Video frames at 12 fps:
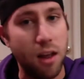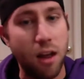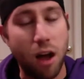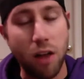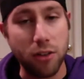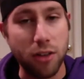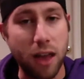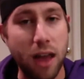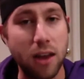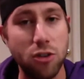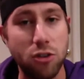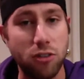Other than
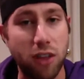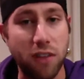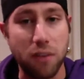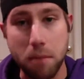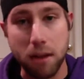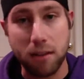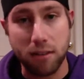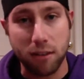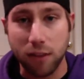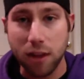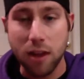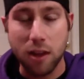that, you just have a mix
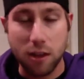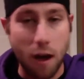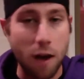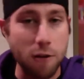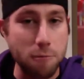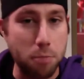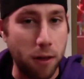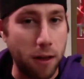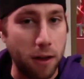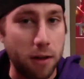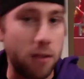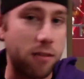of young
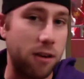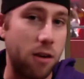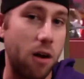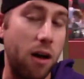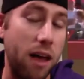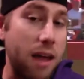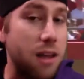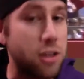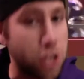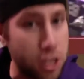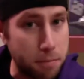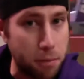players and
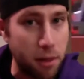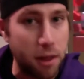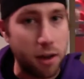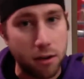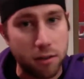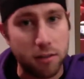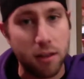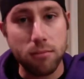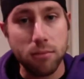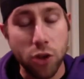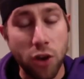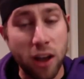aging players.
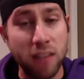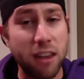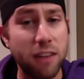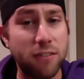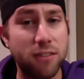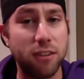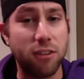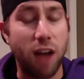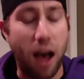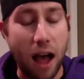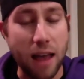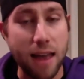You guys have such
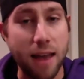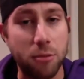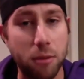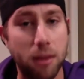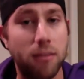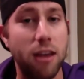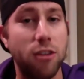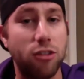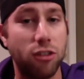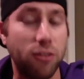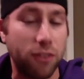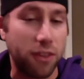high
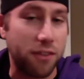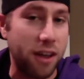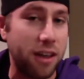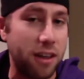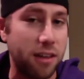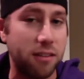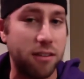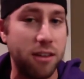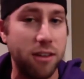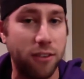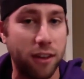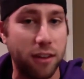expectations for the Vikings
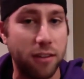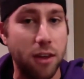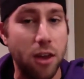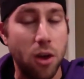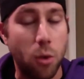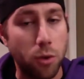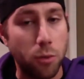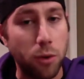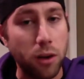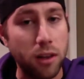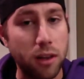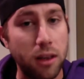defense, when
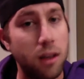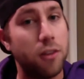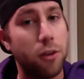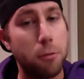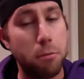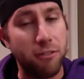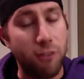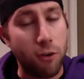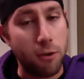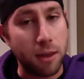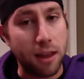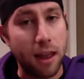really they're
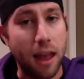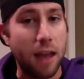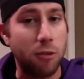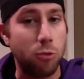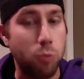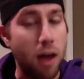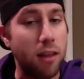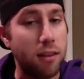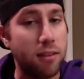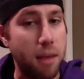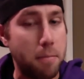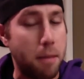performing as well
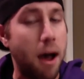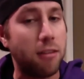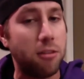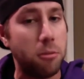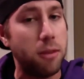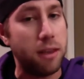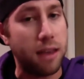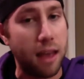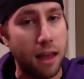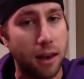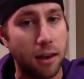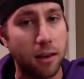as they possibly
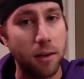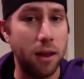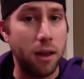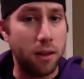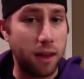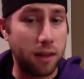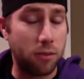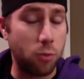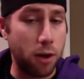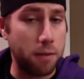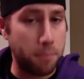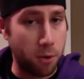can. That
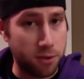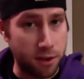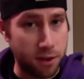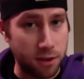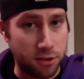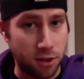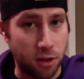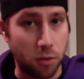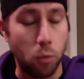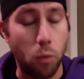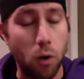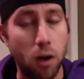Dwayne Bowe
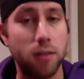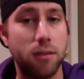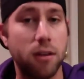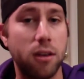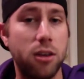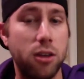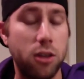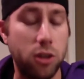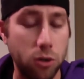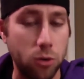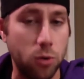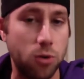touchdown was a
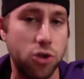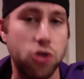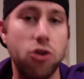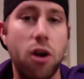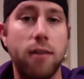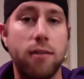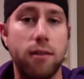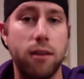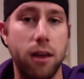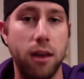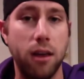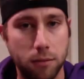huge
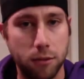atrocity.